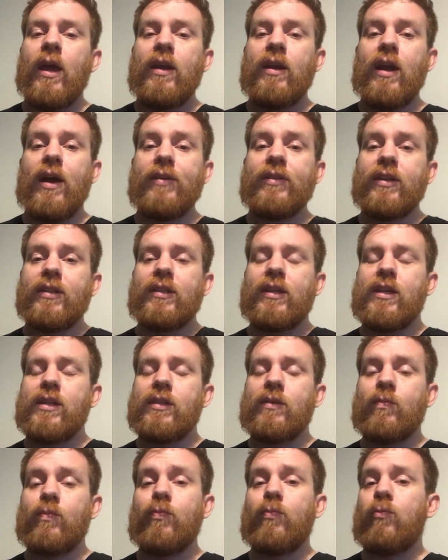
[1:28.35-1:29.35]
Now this
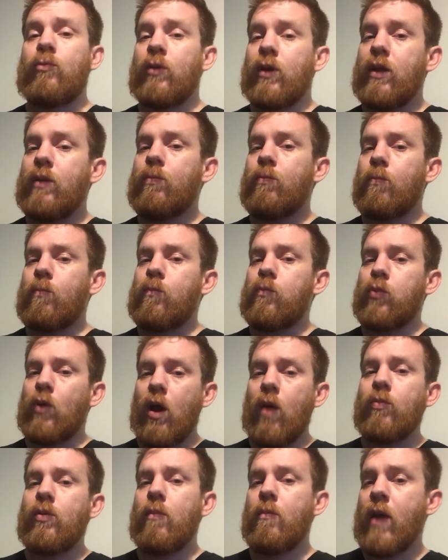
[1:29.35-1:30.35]
is pretty
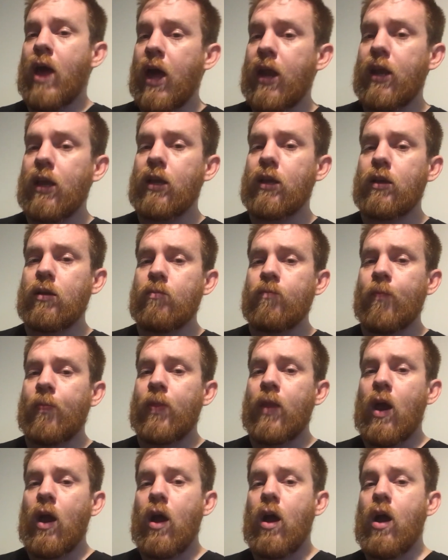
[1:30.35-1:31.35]
problematic
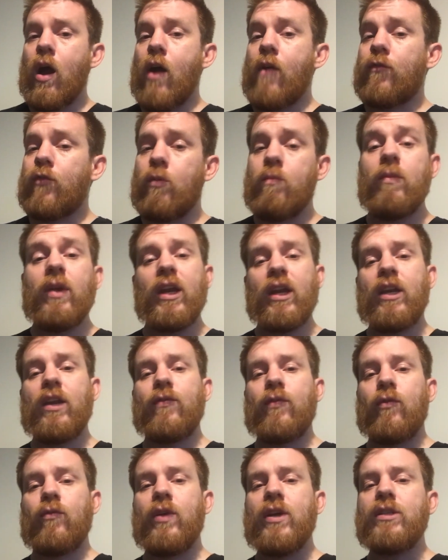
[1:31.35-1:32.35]
uh, for many
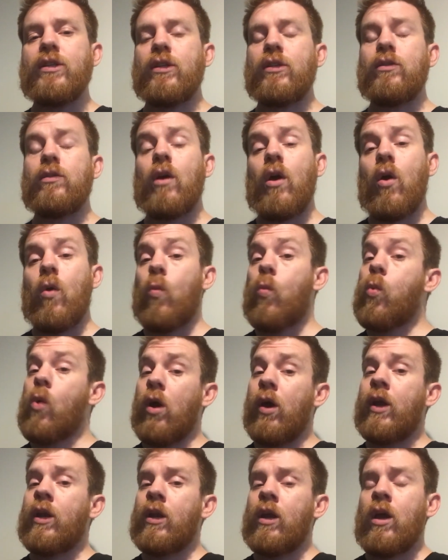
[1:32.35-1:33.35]
different reasons.
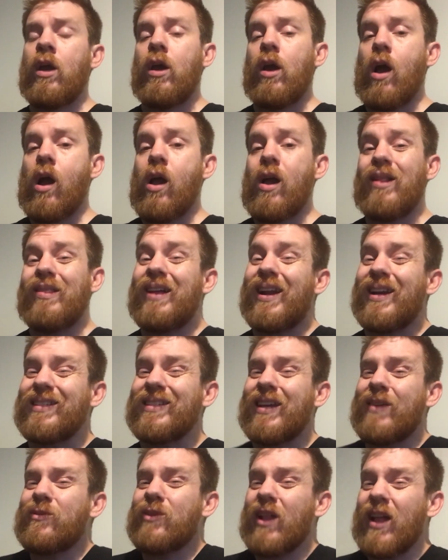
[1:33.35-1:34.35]
One, uh, a lot of
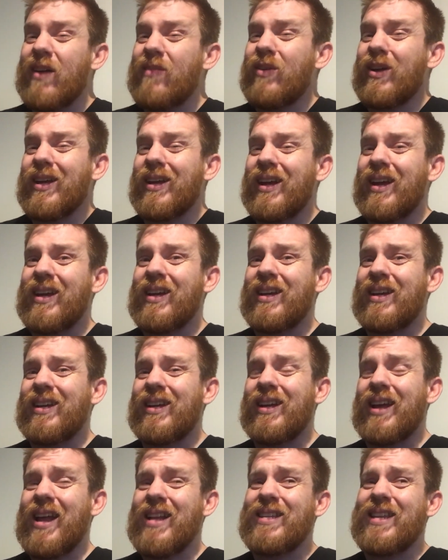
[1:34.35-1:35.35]
times you'll have
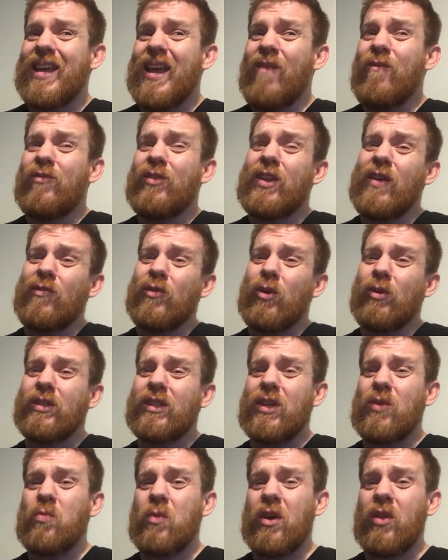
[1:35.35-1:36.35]
a, a, a,
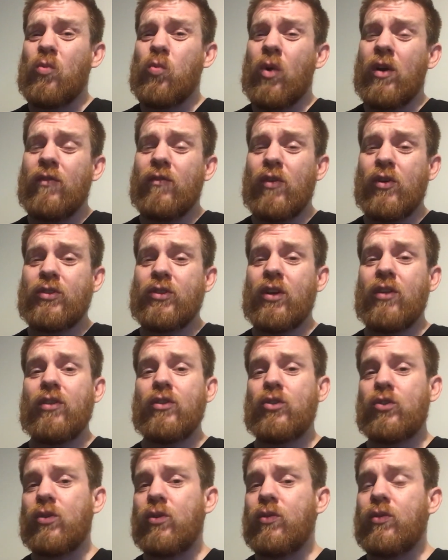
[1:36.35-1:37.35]
difficulty with one version of the
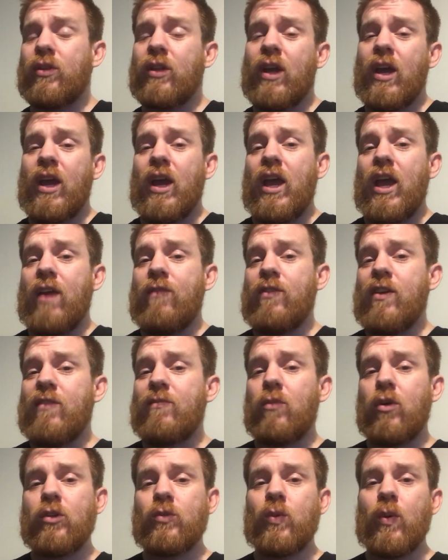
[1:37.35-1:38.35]
truth. If you have
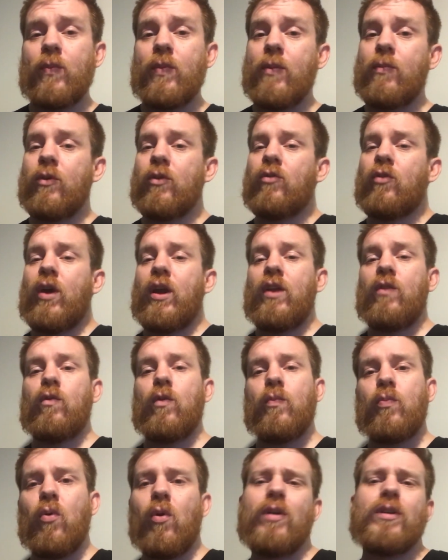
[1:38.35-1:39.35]
multiple people creating
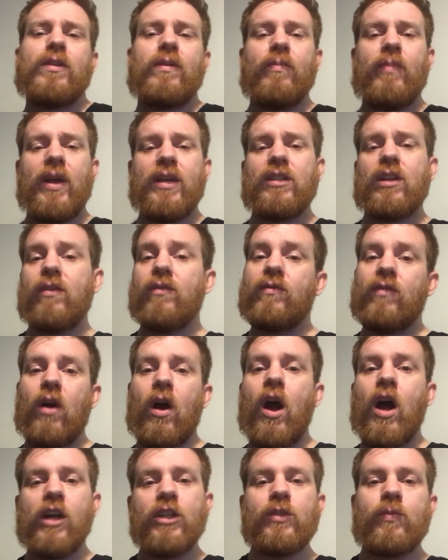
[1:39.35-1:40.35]
reports based off of a
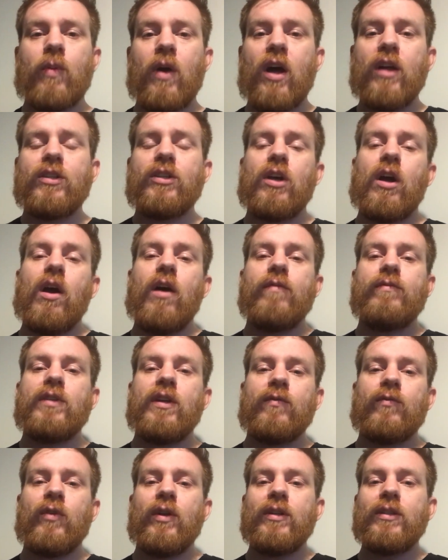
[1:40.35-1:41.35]
hodgepodge of
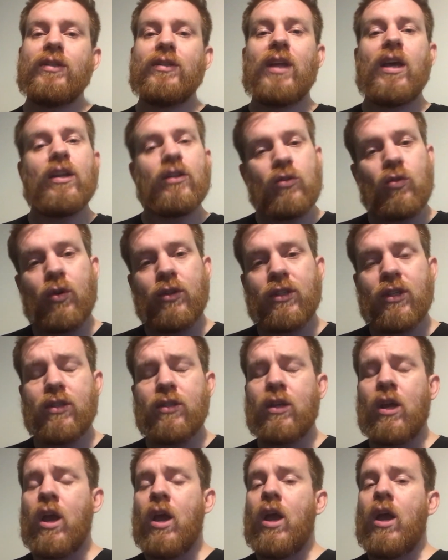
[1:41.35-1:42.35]
different data
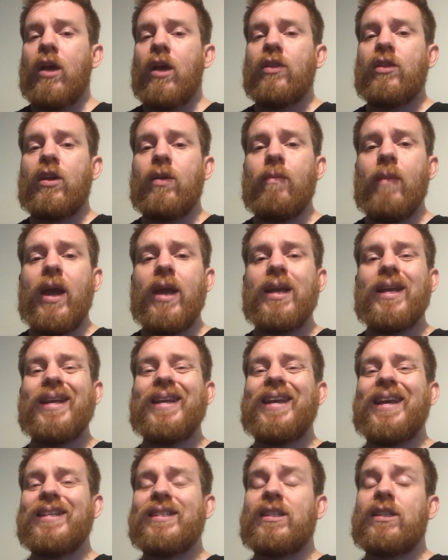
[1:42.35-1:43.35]
sources, there
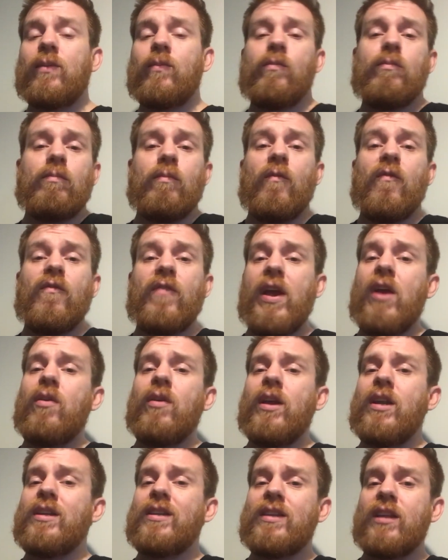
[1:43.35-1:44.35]
might get some
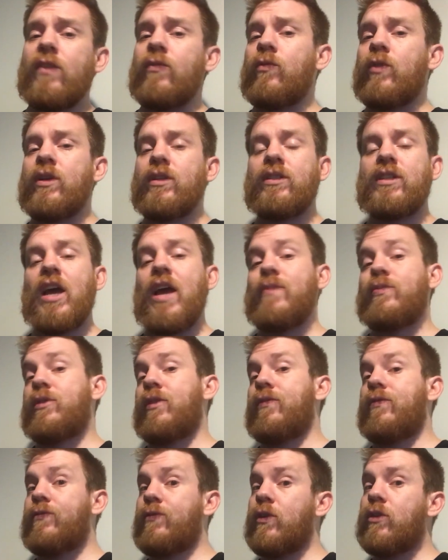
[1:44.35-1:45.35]
very different types
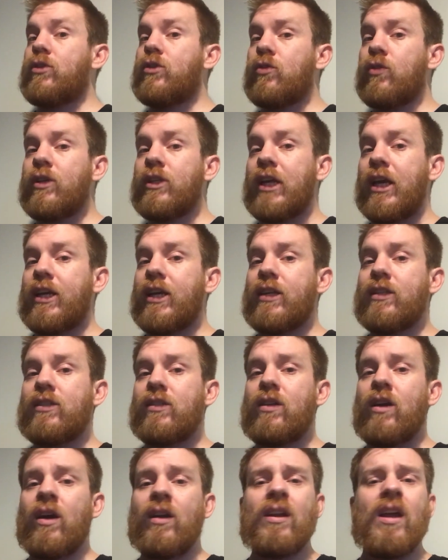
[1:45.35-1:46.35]
of filtering that gets
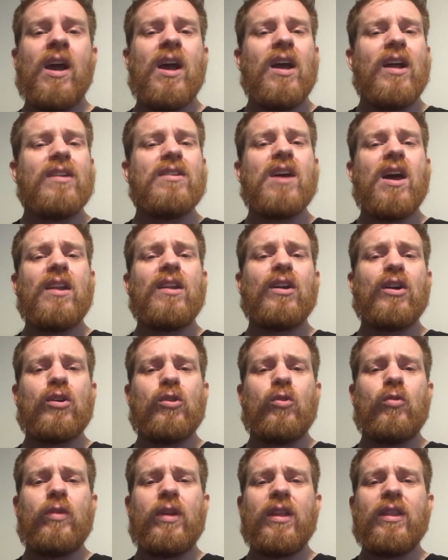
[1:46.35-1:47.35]
done, not
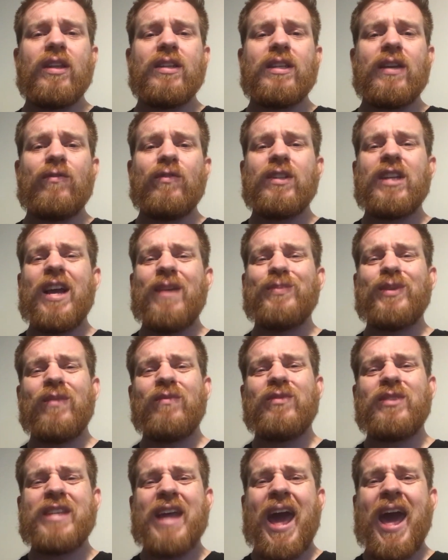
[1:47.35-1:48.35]
including the different types
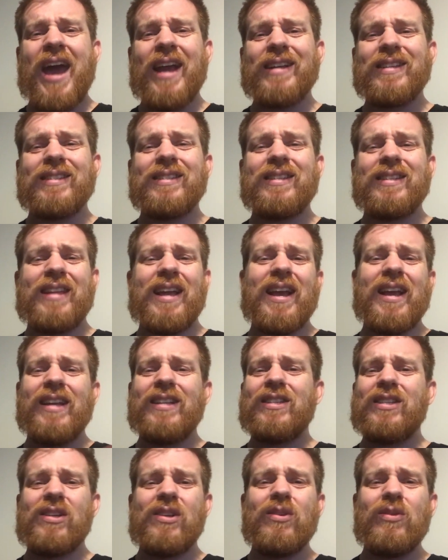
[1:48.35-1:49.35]
of DAX that
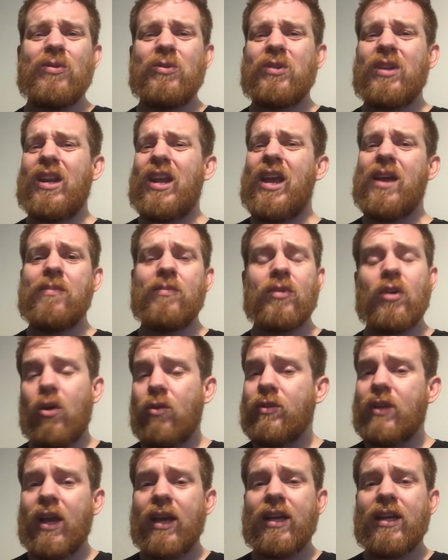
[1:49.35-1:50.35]
gets used and the
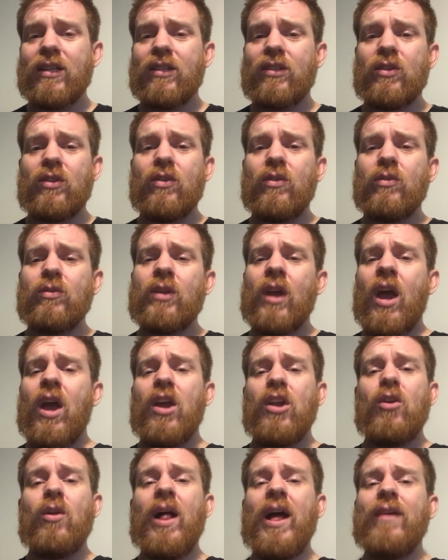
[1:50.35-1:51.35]
M-code that gets used.
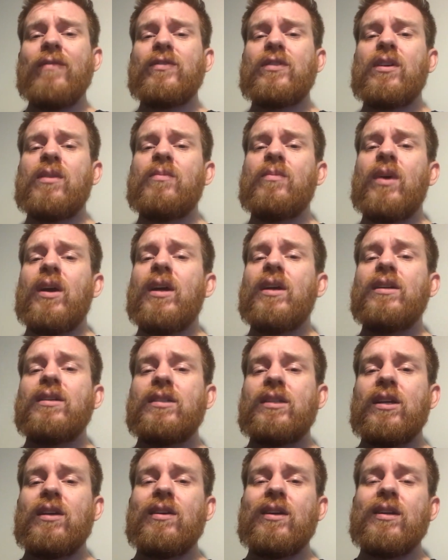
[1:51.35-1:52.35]
You'll have some
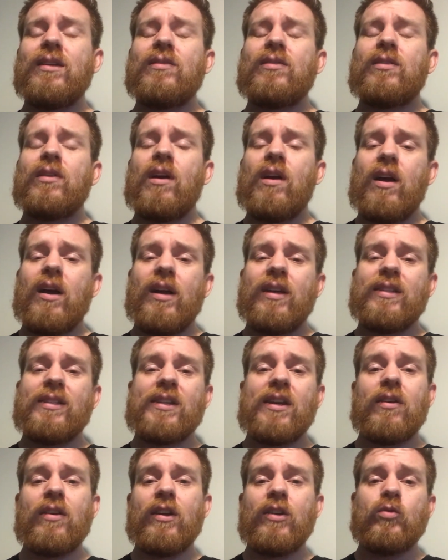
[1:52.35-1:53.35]
serious, uh,
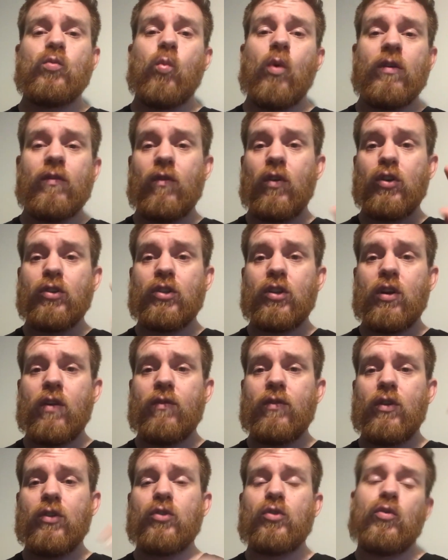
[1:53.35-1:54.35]
serious one version
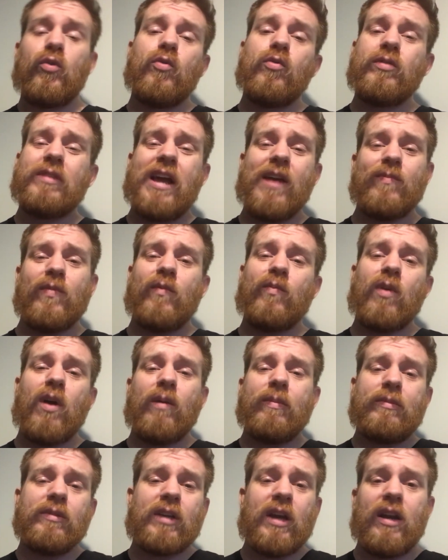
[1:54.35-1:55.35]
of the truth type of
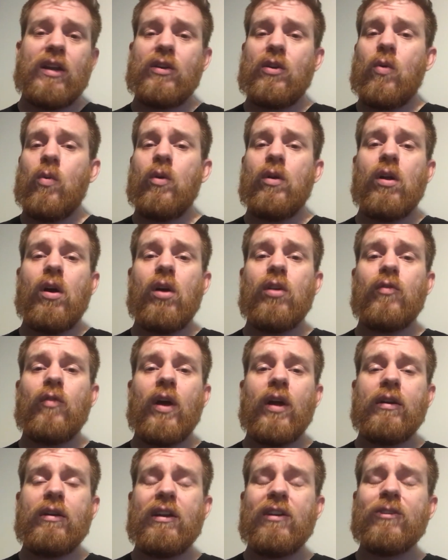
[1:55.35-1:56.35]
problems kind of going on
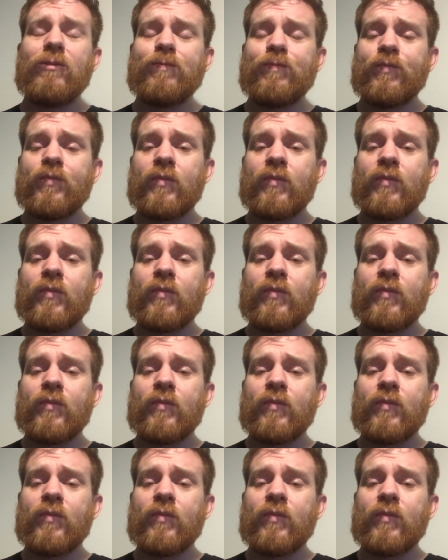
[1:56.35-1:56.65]
around here.